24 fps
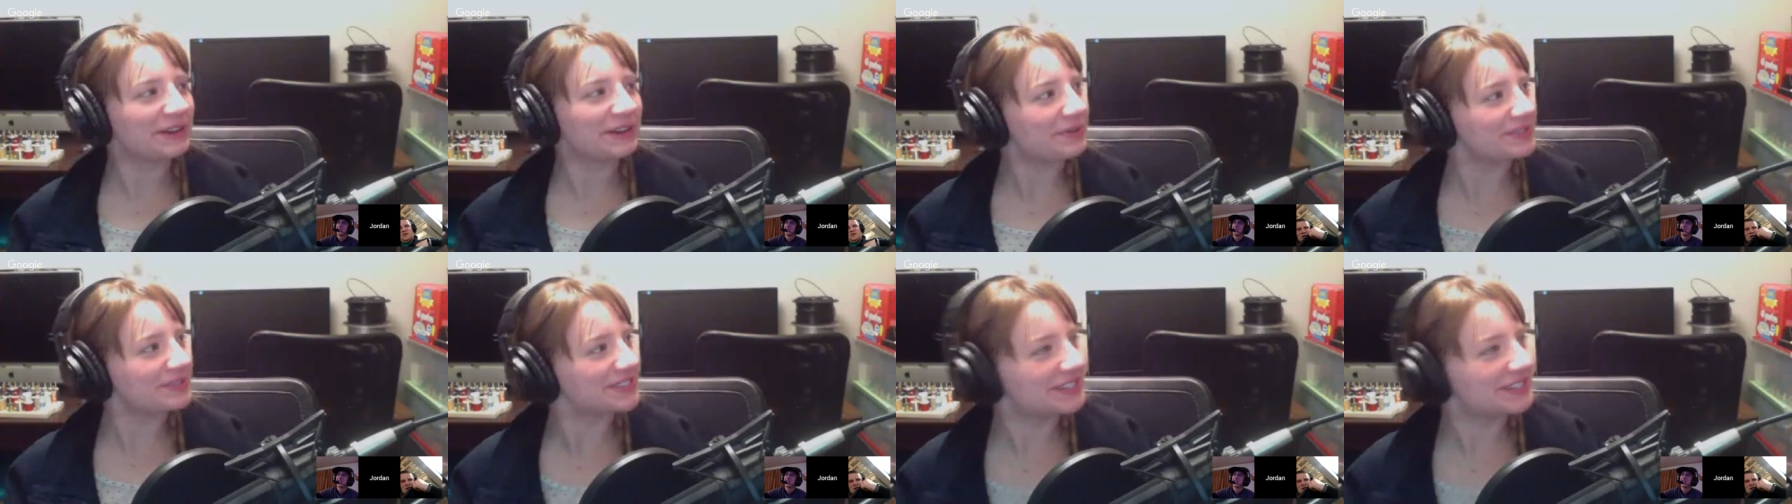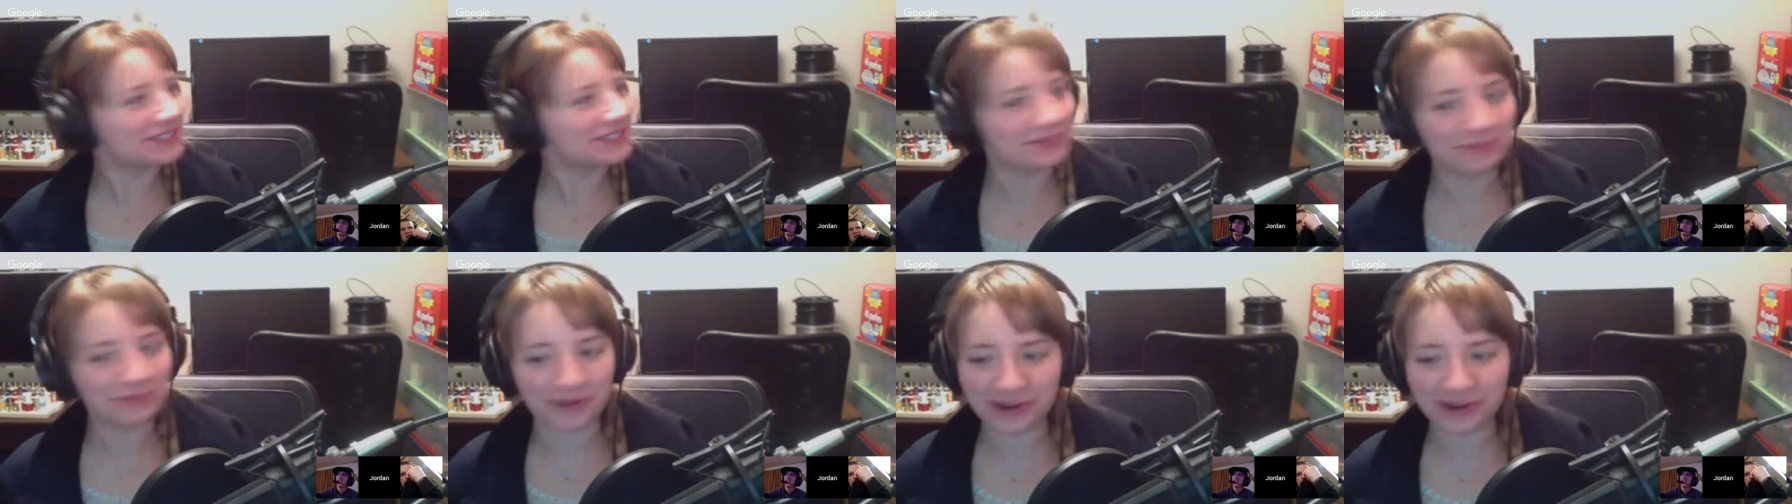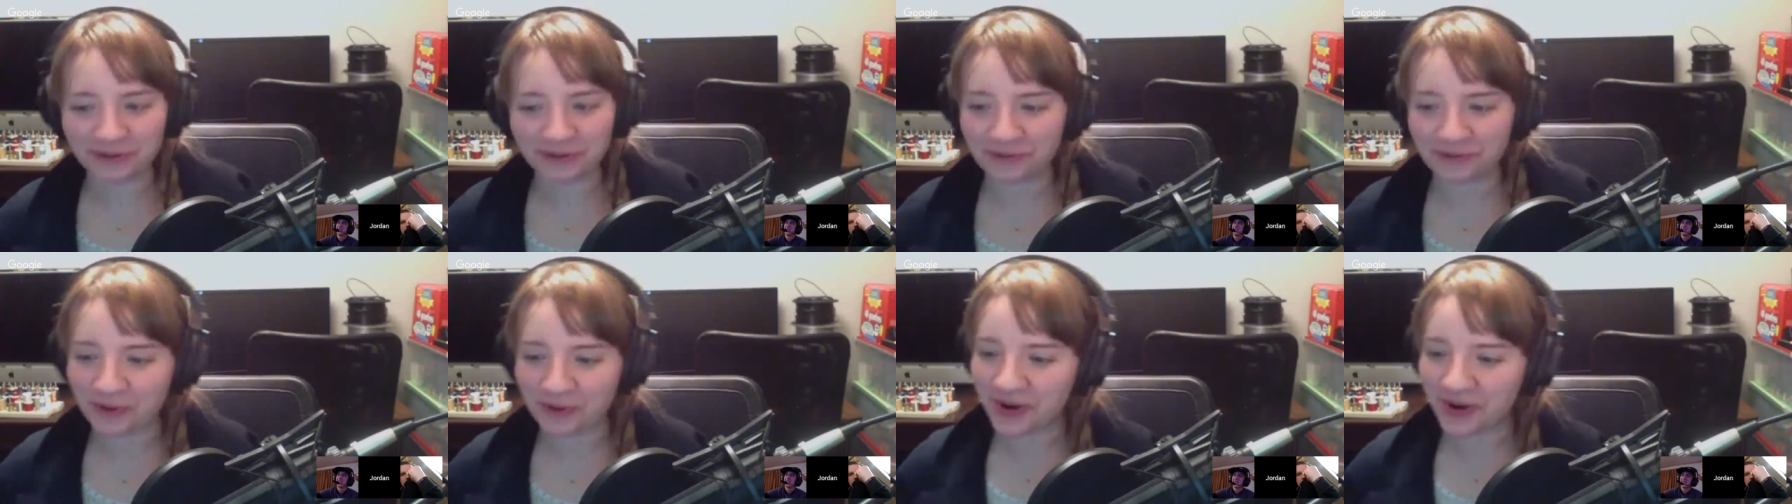actually pretty
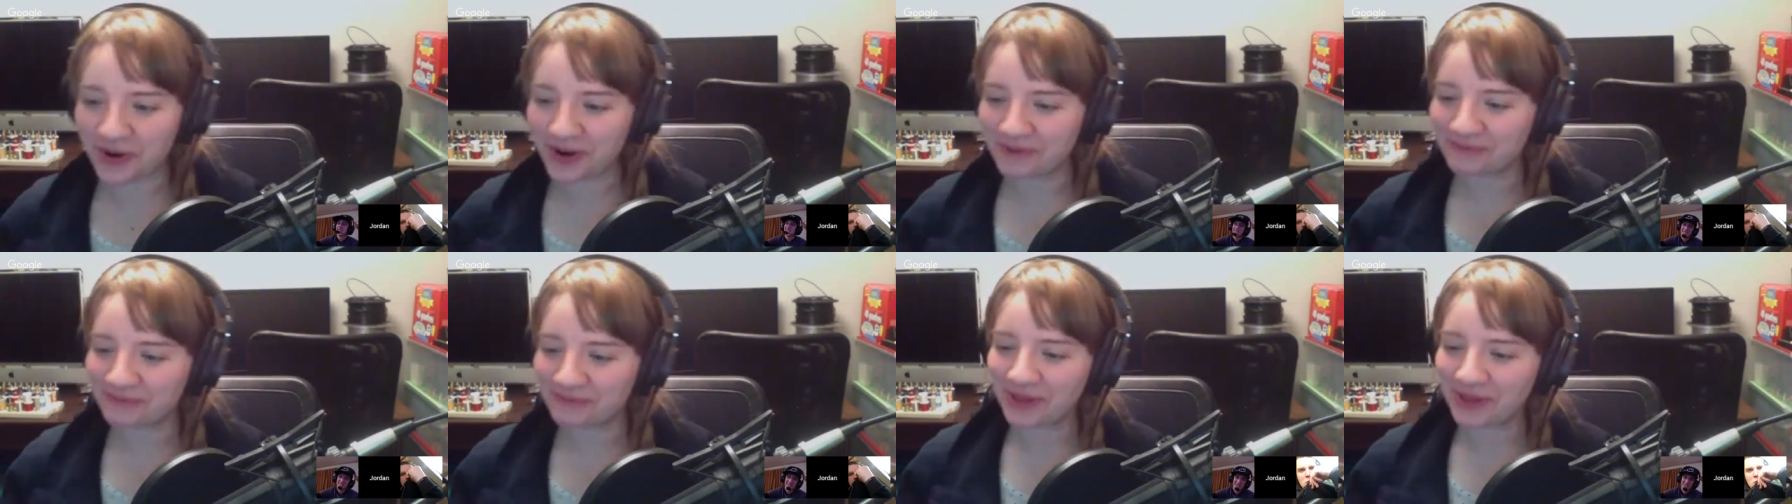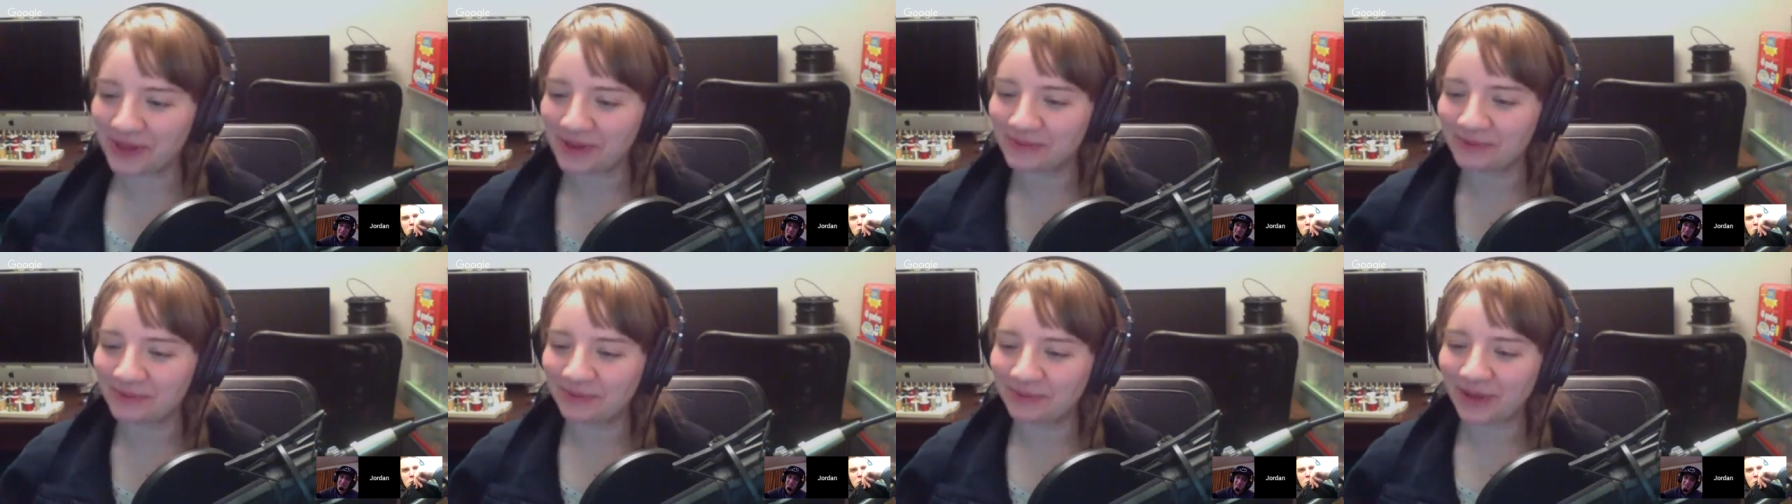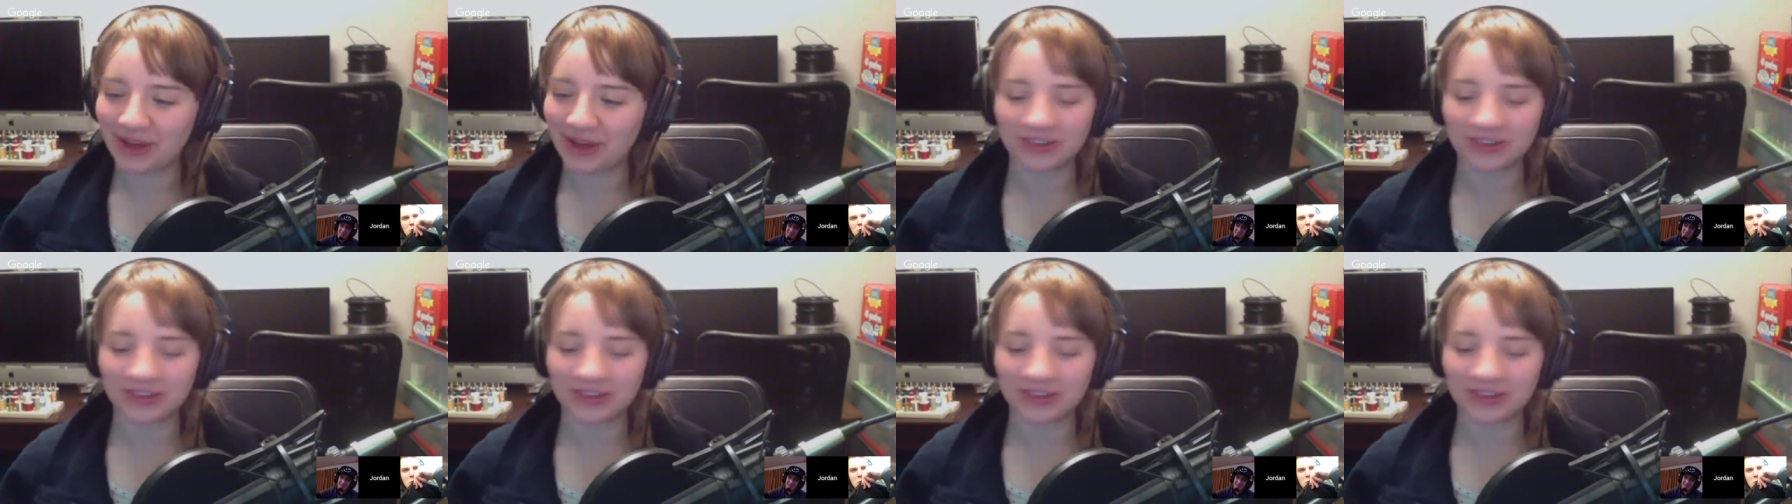warm." Blah blah blah.